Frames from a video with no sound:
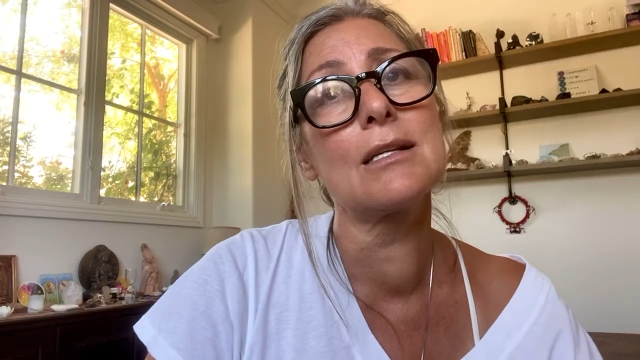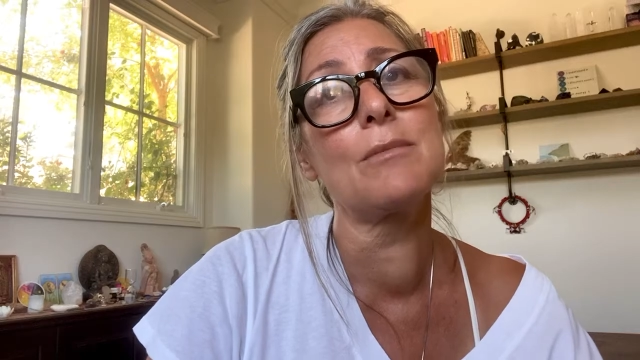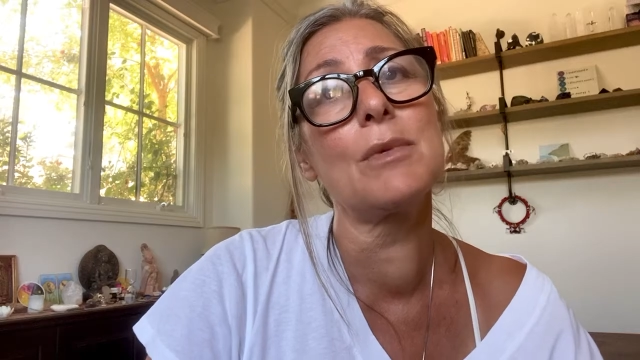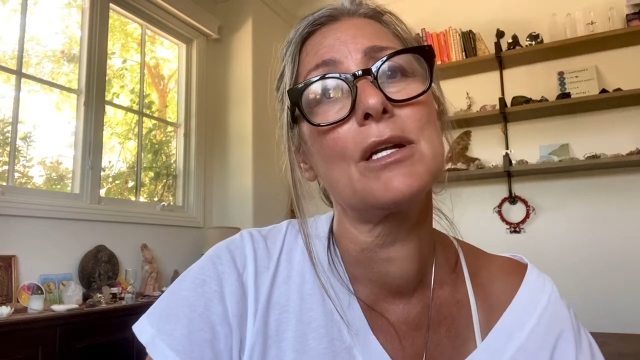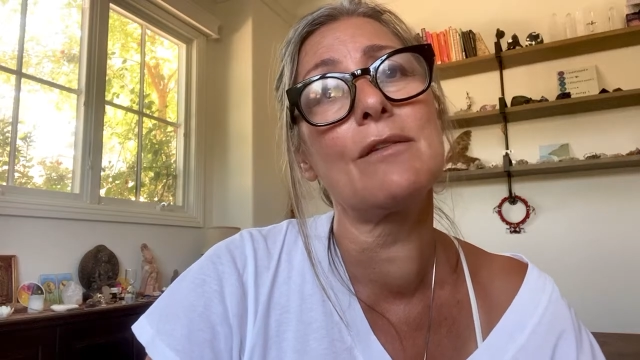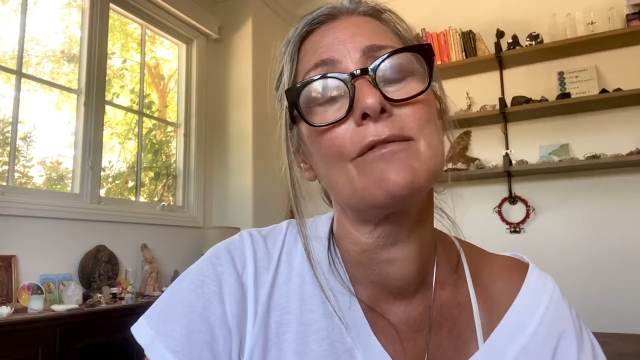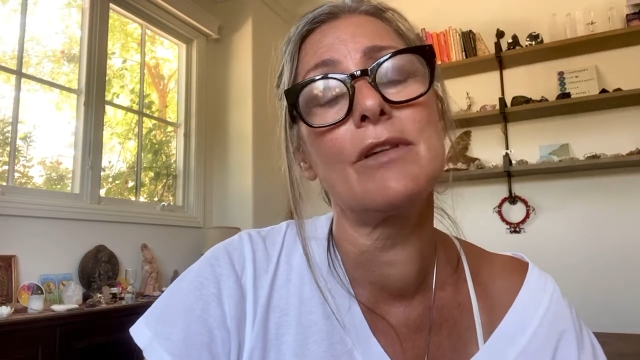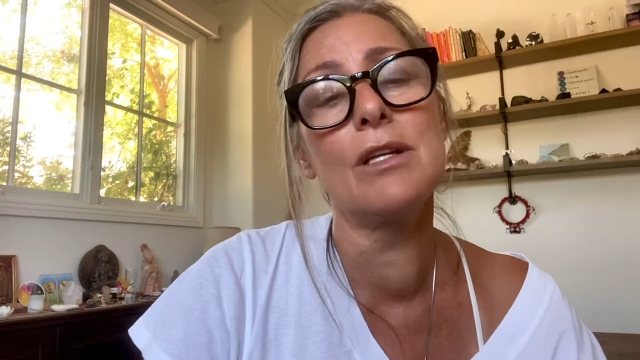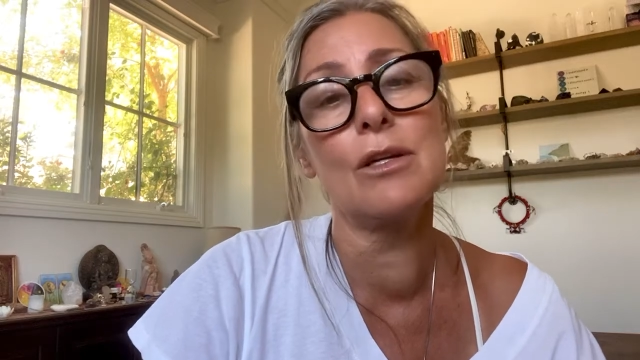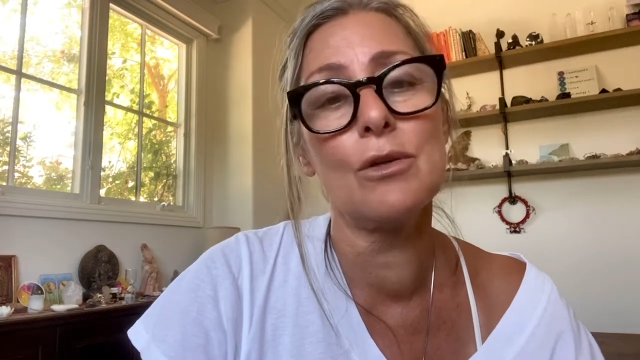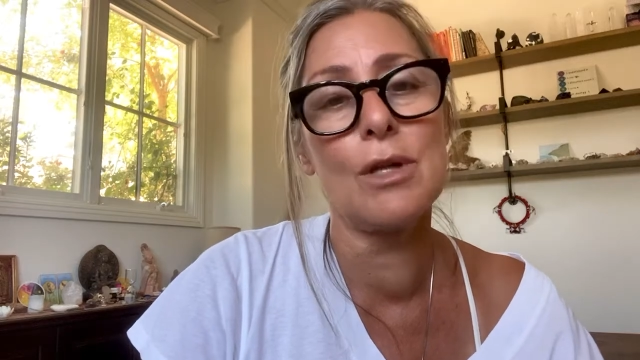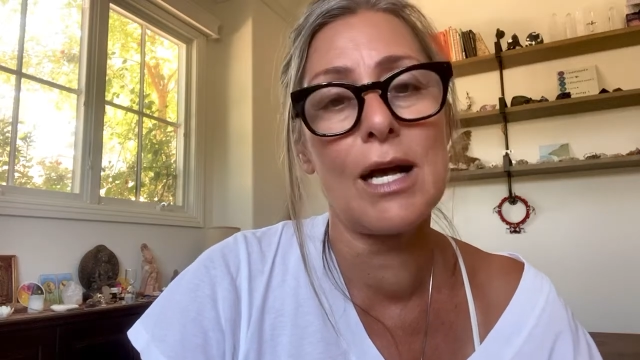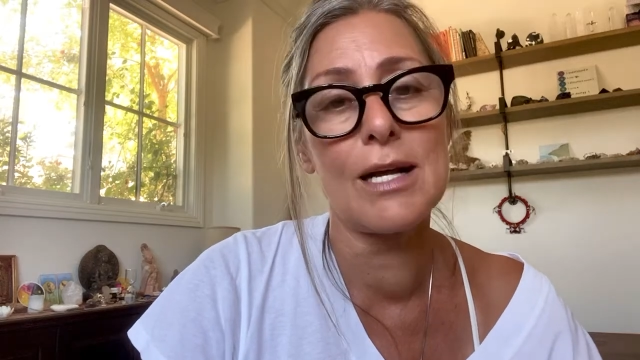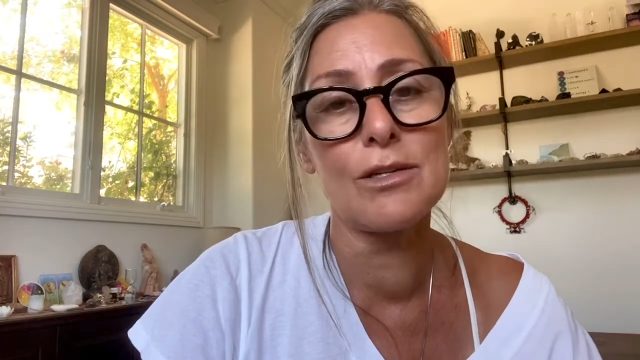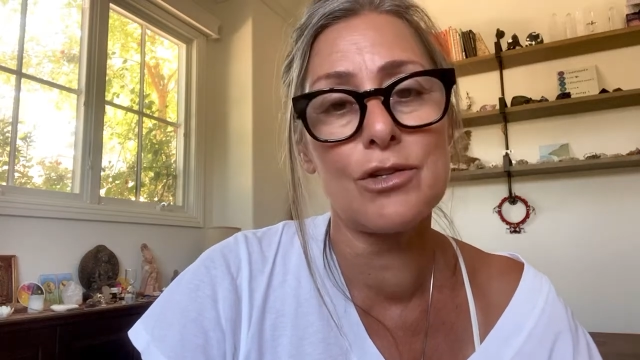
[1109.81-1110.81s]
I made a video
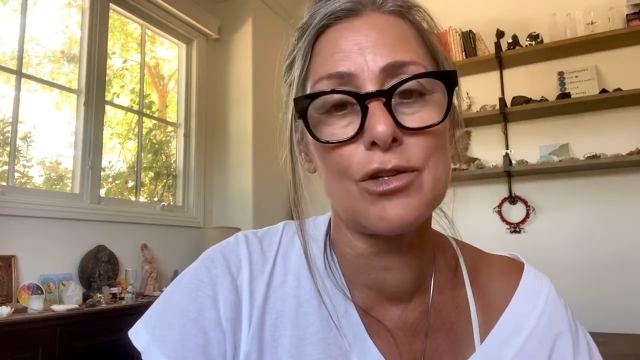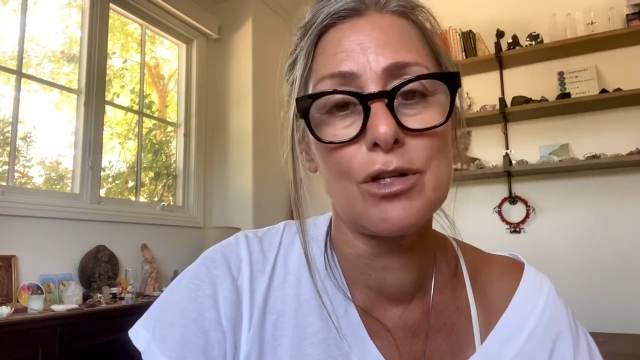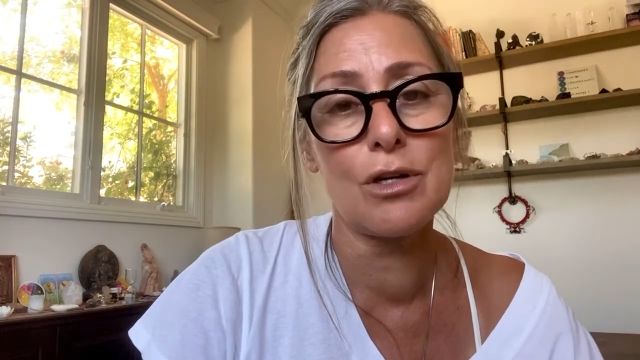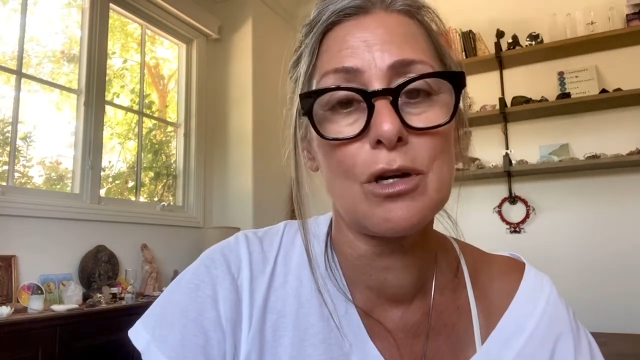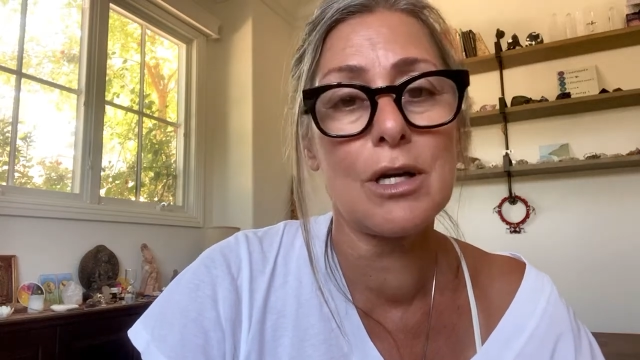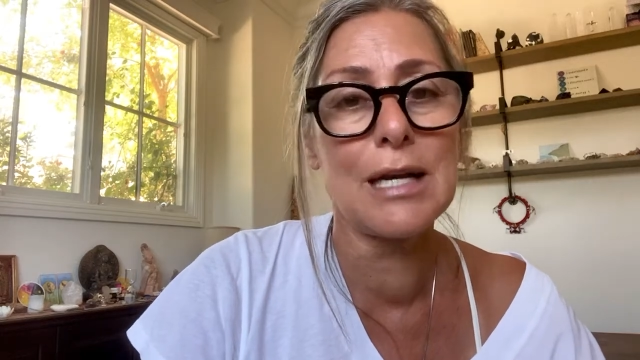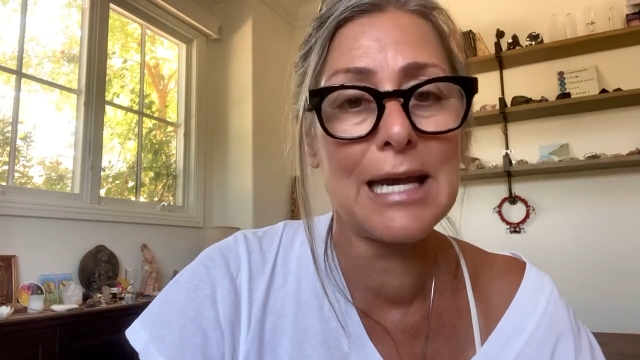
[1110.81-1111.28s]
last year on